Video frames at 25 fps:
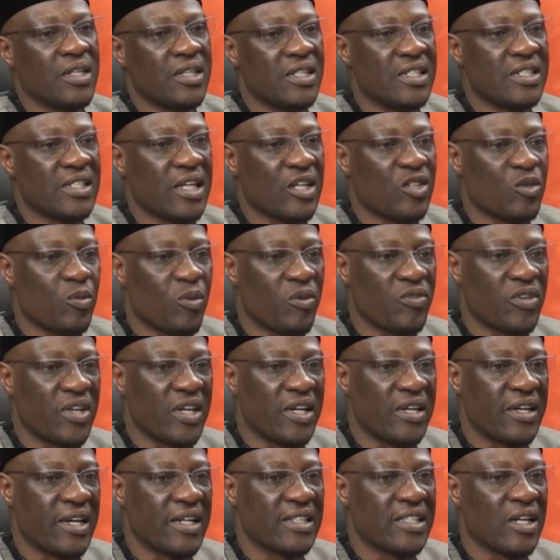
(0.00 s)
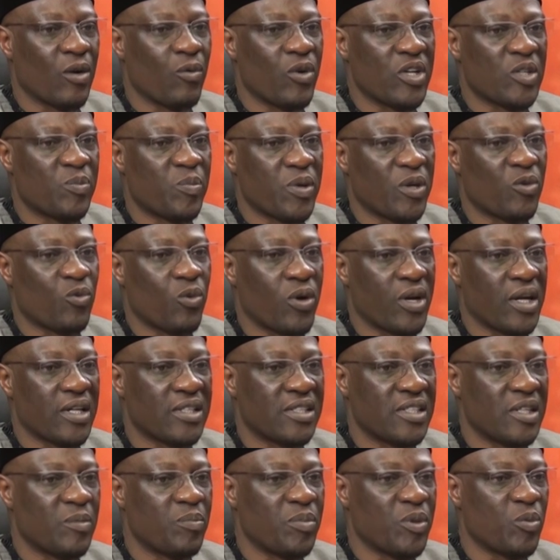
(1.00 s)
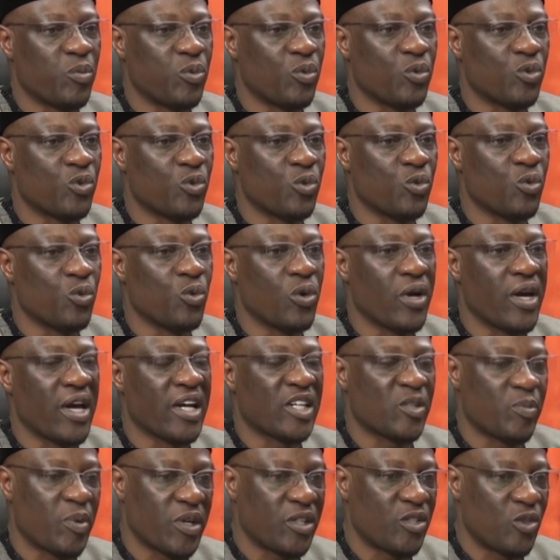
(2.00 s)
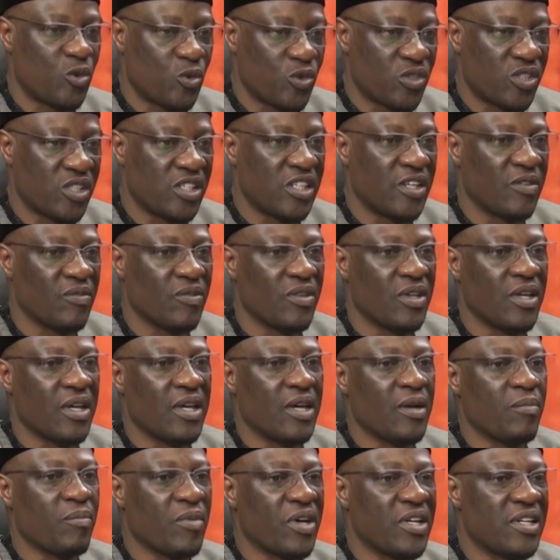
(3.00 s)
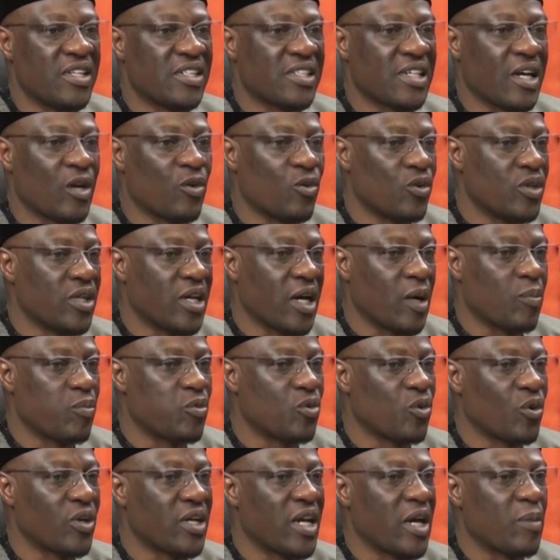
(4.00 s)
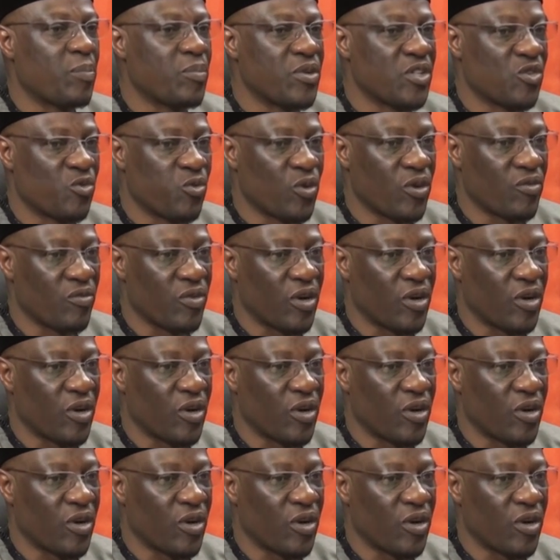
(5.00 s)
These are some of the areas that we expect Kwara State people to expect to see. But this can only happen under a peaceful